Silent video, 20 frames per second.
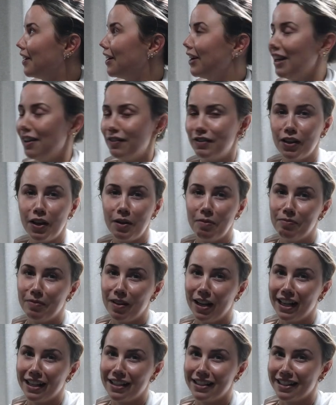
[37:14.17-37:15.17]
I left it open
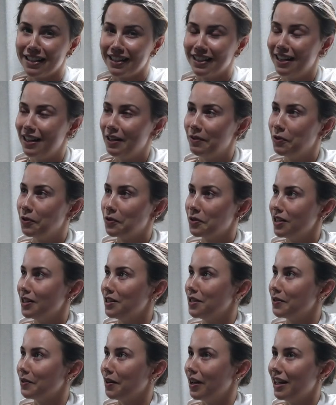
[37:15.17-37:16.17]
by accident and he walked
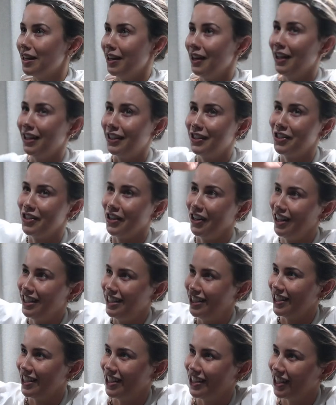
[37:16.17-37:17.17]
into it, and I
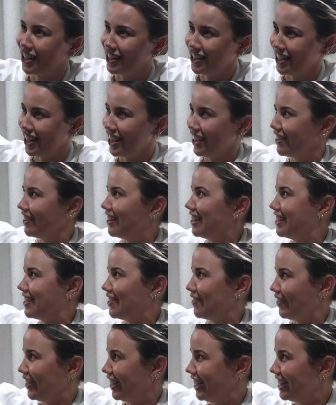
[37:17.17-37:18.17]
tried to shut it
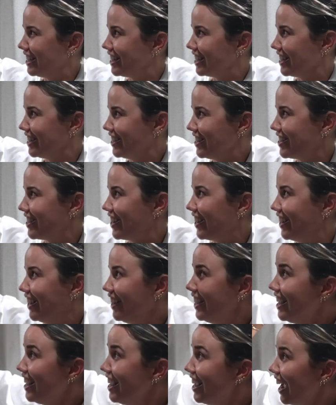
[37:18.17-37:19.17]
aggressively and it didn't shut,
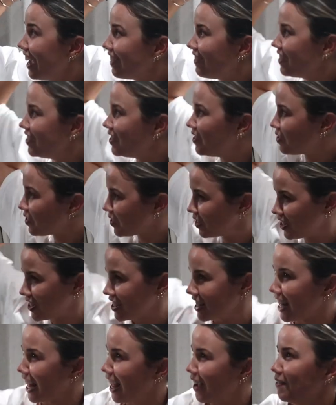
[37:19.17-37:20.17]
and then you just
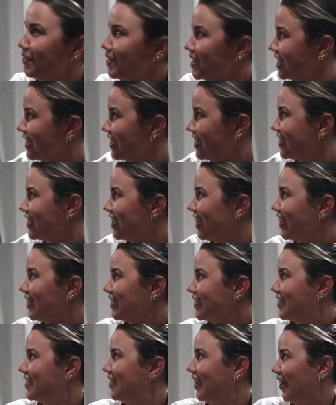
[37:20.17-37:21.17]
slapped it
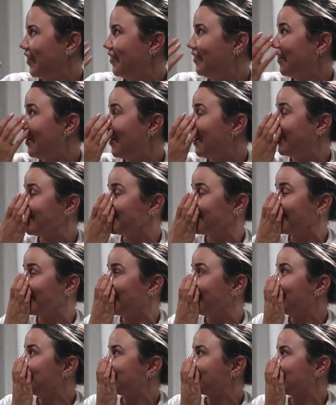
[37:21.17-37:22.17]
shut so hard, and
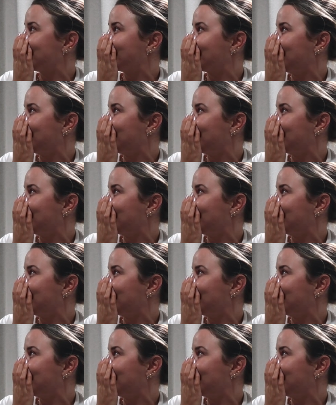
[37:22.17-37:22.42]
I was